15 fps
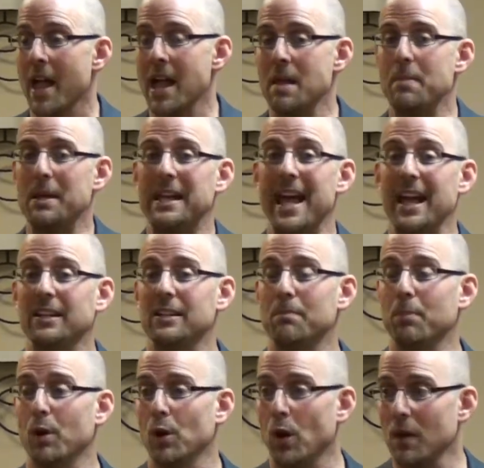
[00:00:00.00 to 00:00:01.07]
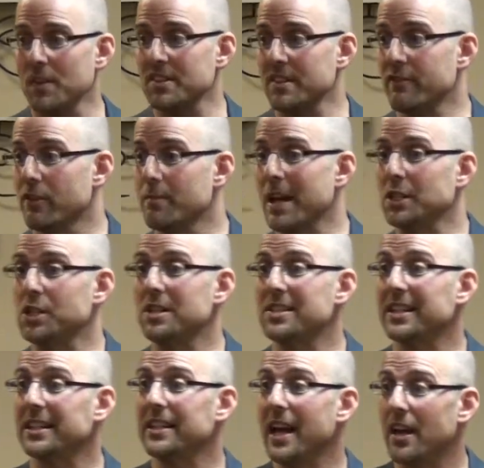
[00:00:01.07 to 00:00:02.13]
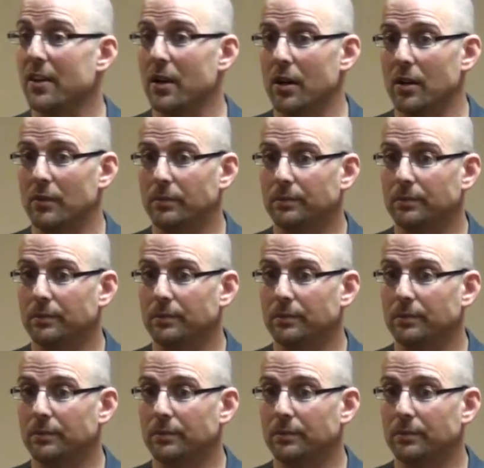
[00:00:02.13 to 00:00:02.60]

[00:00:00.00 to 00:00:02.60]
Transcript: And he began to put all this information together